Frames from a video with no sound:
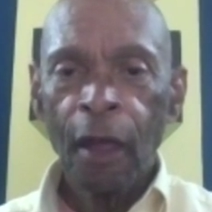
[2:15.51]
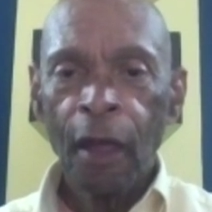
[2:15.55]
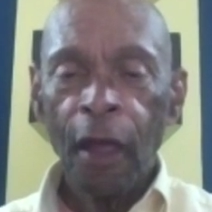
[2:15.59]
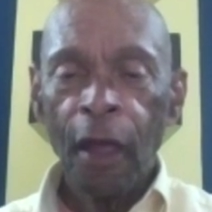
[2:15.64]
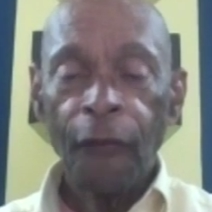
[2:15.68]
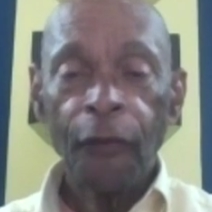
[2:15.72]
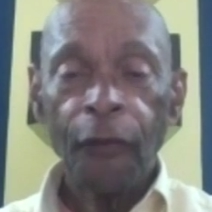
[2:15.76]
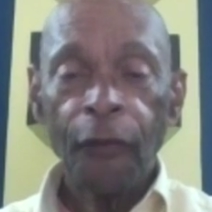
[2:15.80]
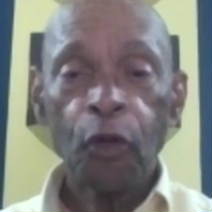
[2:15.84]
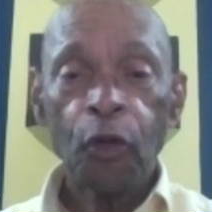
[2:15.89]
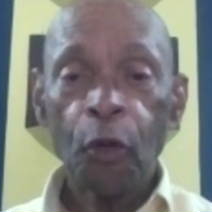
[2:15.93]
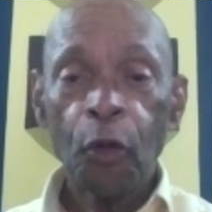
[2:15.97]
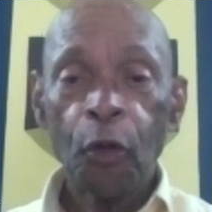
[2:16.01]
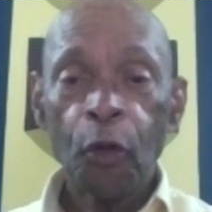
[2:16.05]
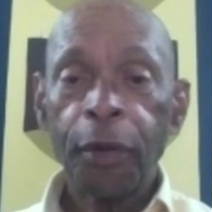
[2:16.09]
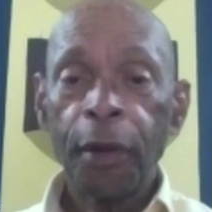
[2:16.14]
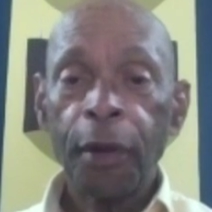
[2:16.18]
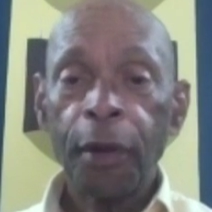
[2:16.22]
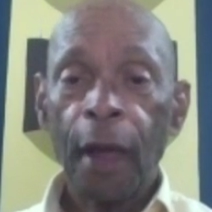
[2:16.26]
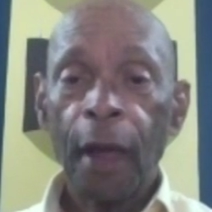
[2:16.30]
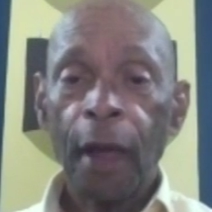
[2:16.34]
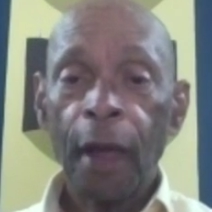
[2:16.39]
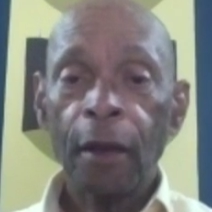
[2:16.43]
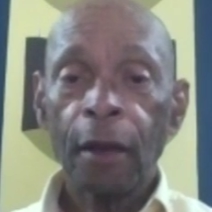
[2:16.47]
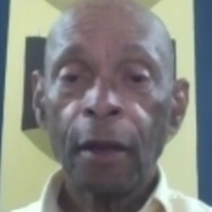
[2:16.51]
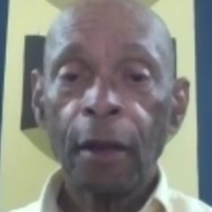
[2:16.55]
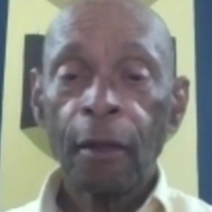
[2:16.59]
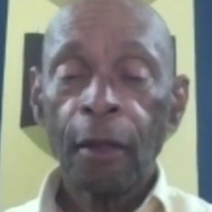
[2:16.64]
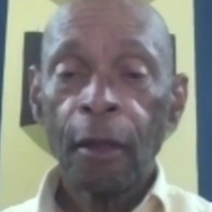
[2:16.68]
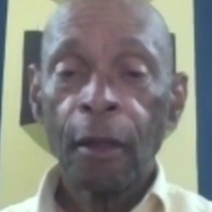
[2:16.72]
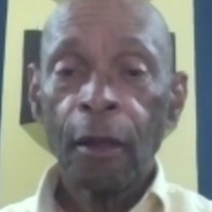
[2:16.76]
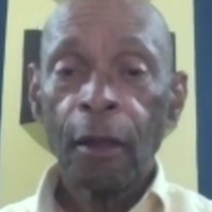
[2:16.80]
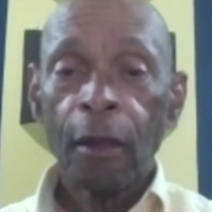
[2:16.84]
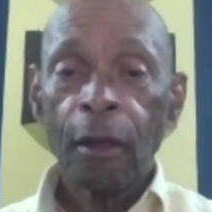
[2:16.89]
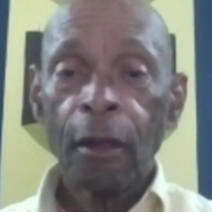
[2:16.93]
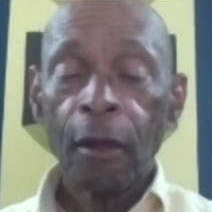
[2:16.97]
If you do plan,
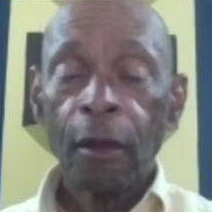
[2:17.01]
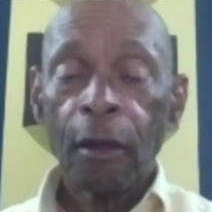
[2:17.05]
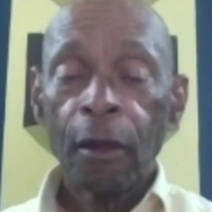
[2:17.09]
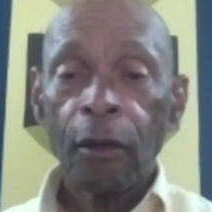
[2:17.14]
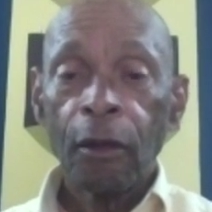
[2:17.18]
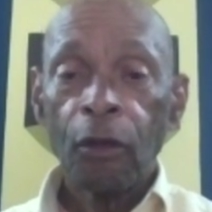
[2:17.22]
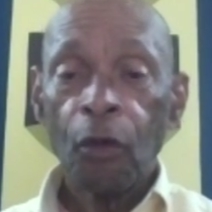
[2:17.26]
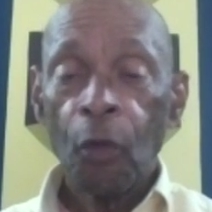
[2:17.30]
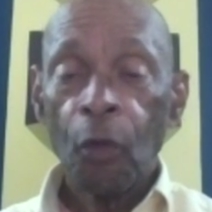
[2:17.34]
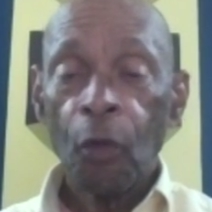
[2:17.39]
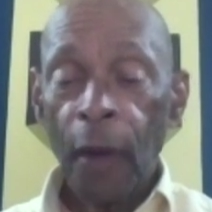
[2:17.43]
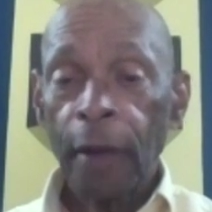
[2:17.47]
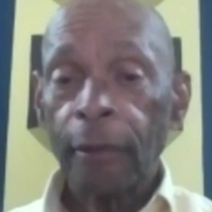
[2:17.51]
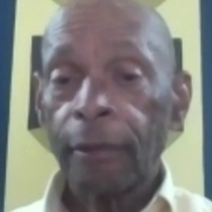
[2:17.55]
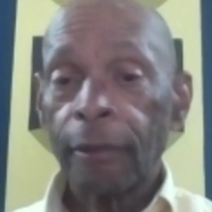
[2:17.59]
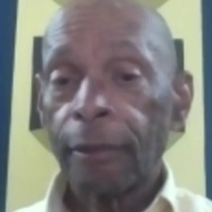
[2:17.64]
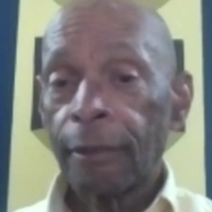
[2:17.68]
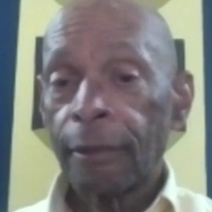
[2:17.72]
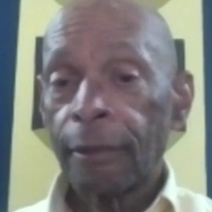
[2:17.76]
you win